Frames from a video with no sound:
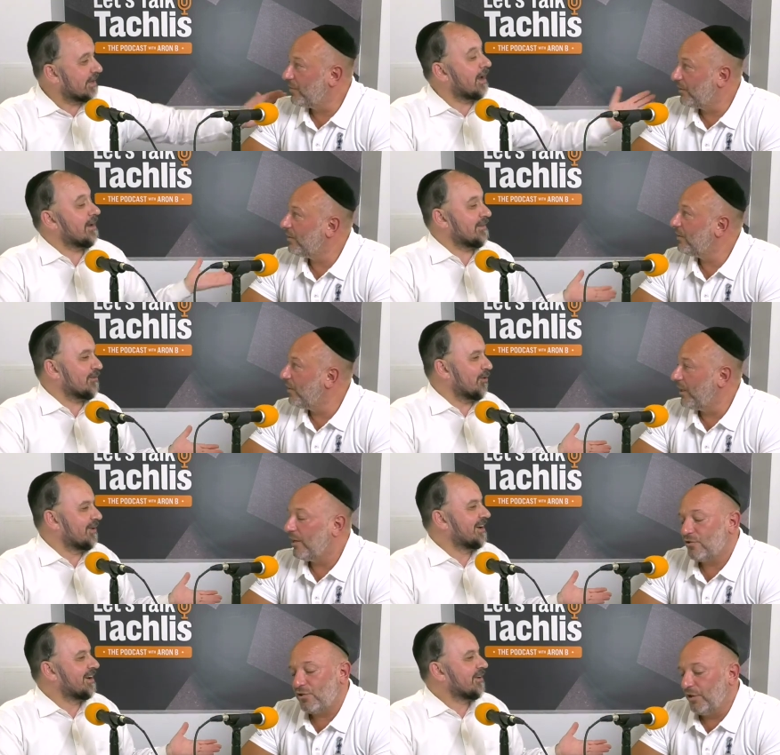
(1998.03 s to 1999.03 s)
Speaker 1: yeah, so, no,
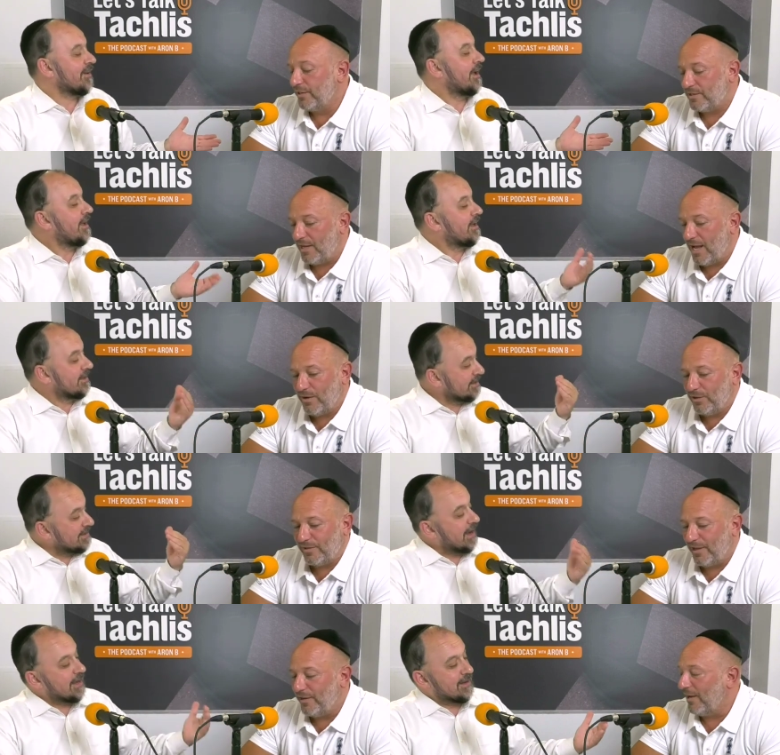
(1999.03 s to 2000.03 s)
eh, so, listen, I want
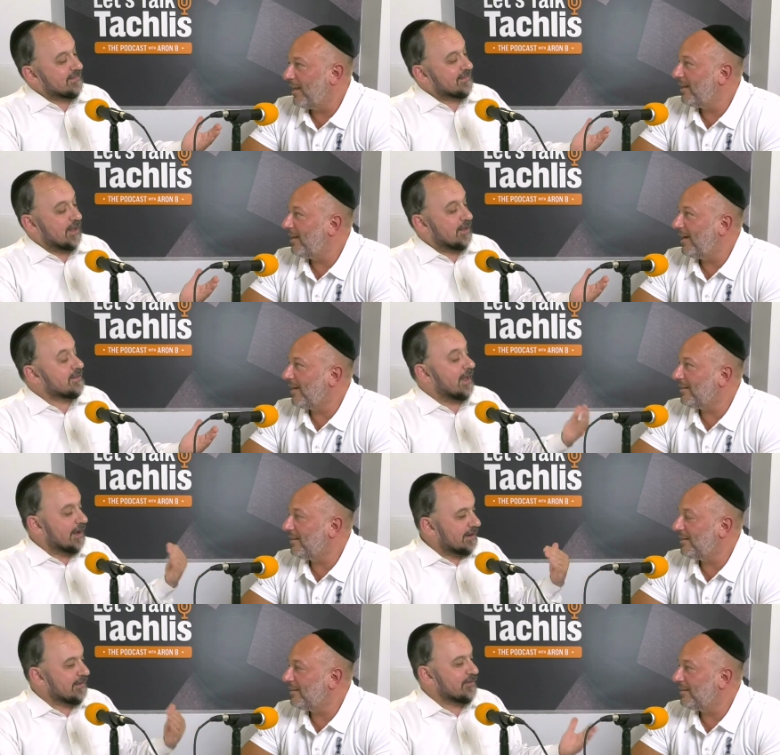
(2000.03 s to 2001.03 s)
to tell you. The
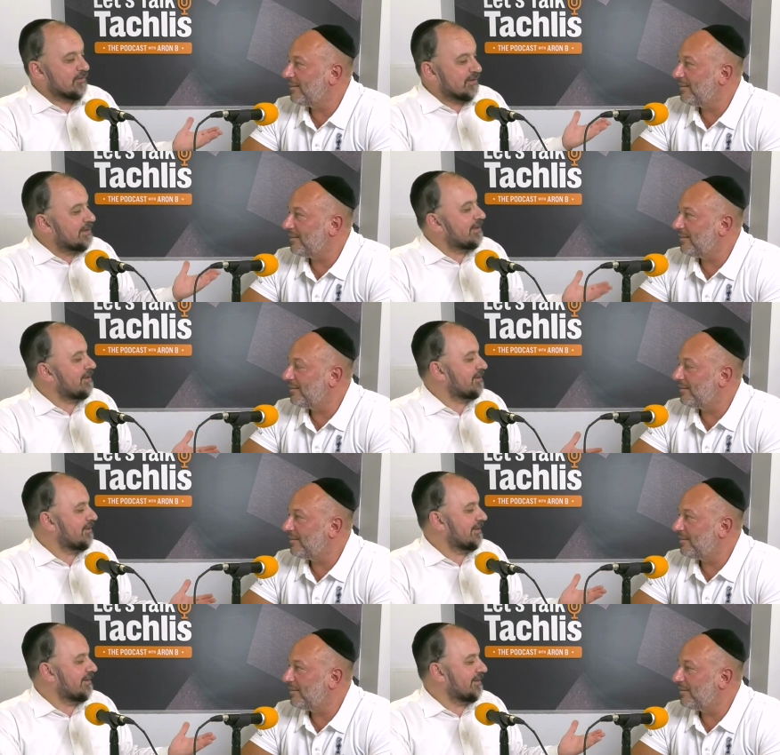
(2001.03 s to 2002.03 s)
tachlis of a
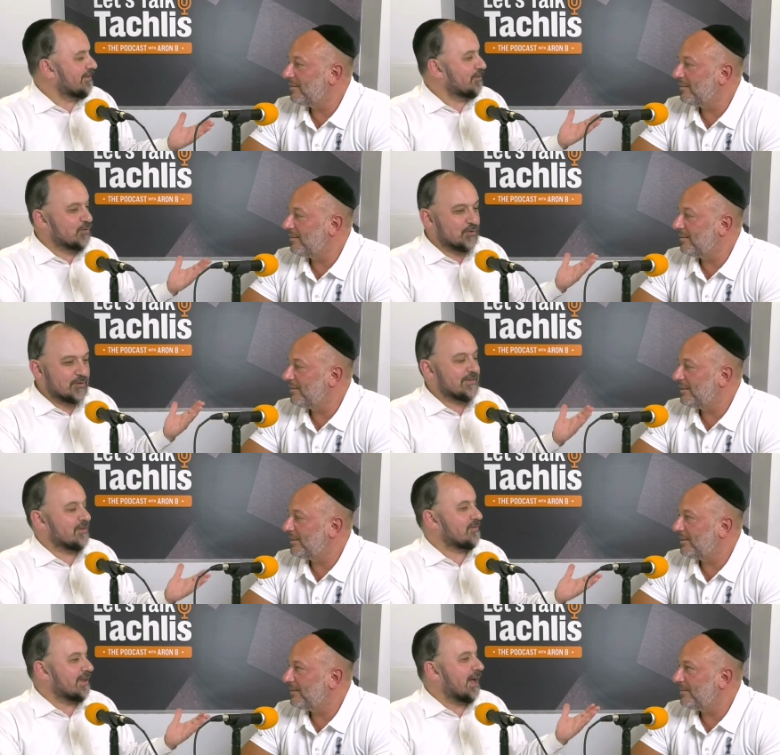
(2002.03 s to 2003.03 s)
is to to
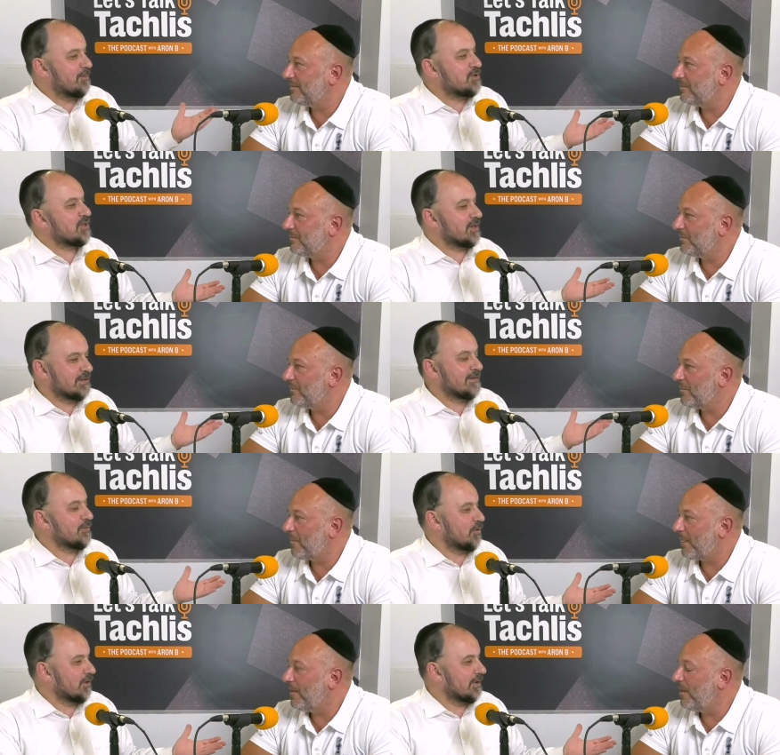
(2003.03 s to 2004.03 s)
serve the Eibishter in
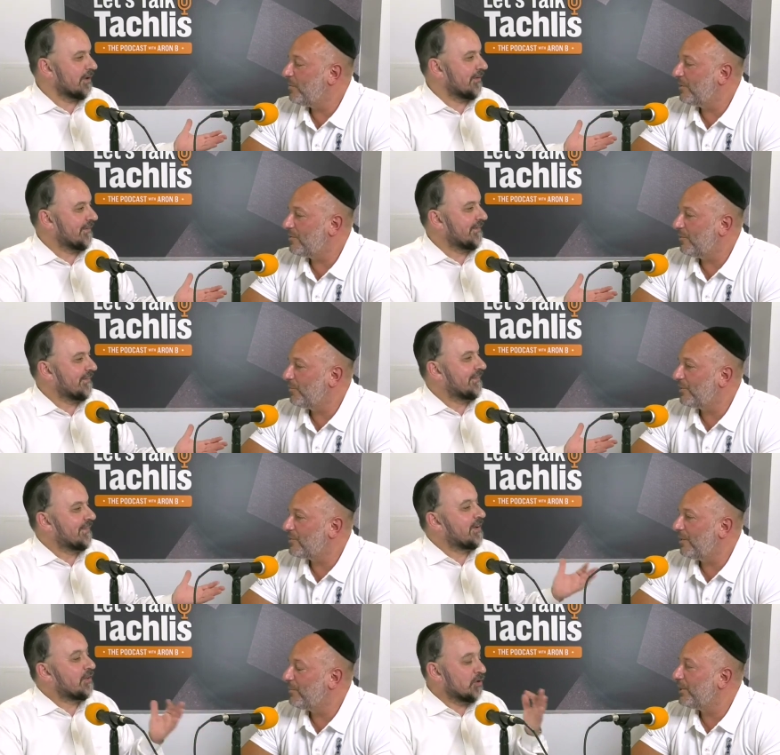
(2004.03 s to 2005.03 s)
this world.
Speaker 2: Yeah, but there's but
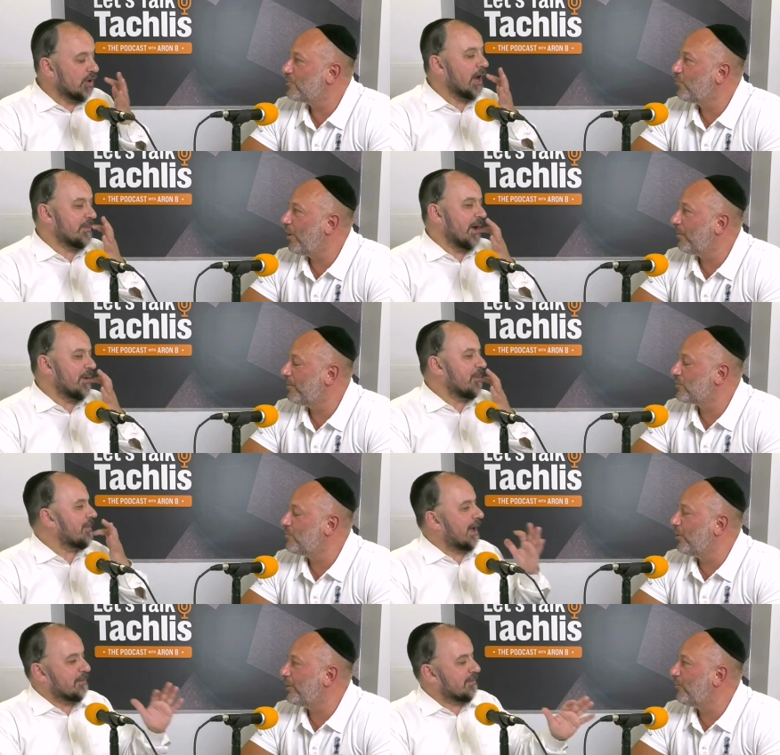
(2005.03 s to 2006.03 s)
there's but there's one I'm, there's
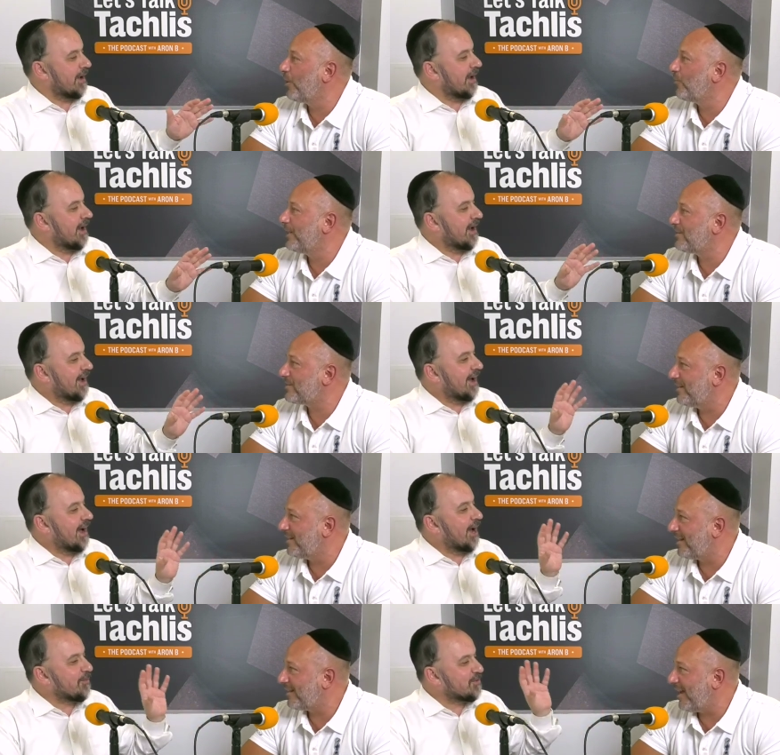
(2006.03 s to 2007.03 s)
I'm, more I'm, than one
Speaker 1: way to
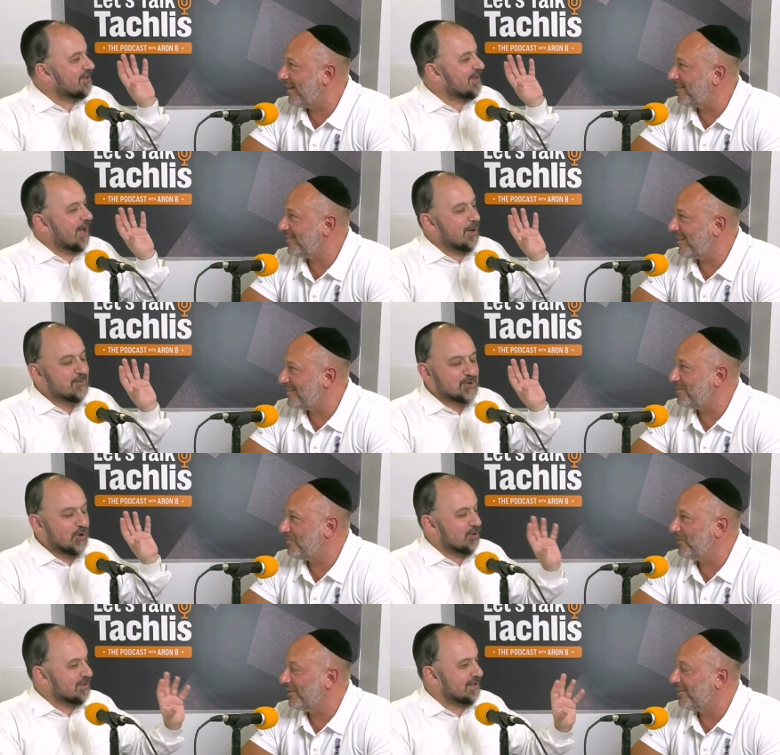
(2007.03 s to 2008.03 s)
skin that cat. That's I'm
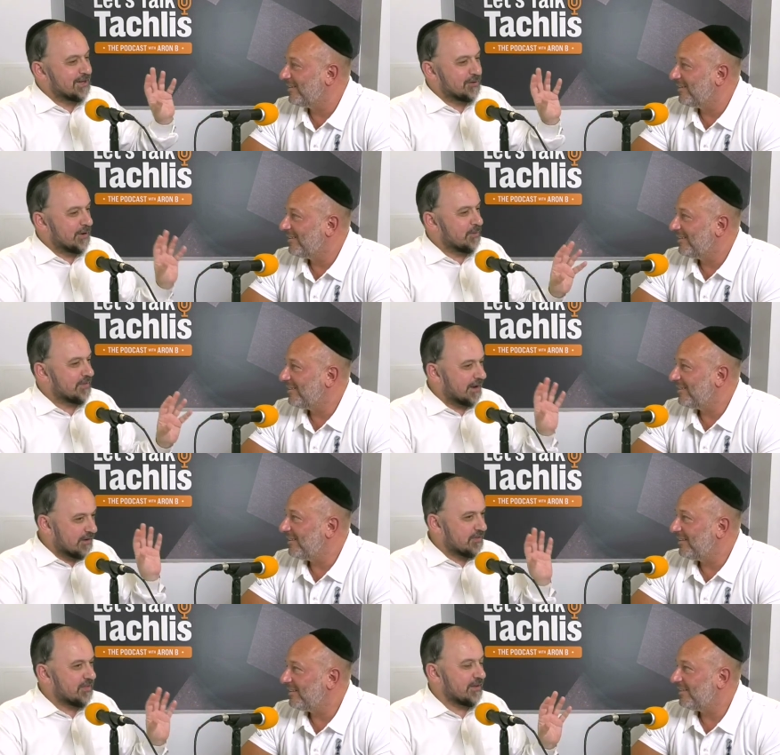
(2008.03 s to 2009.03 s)
totally point. agreeing with
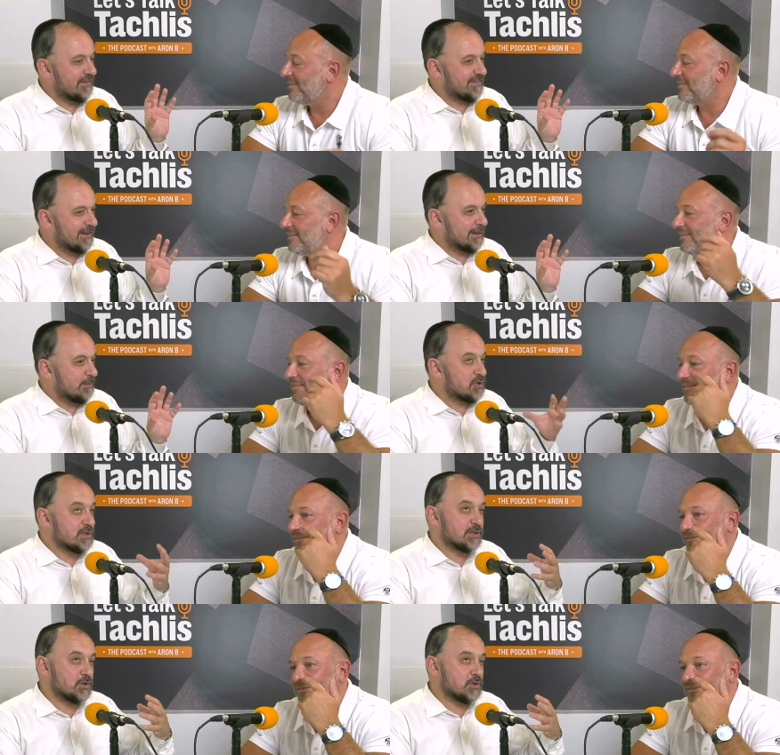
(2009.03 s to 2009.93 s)
everything you said. I'm just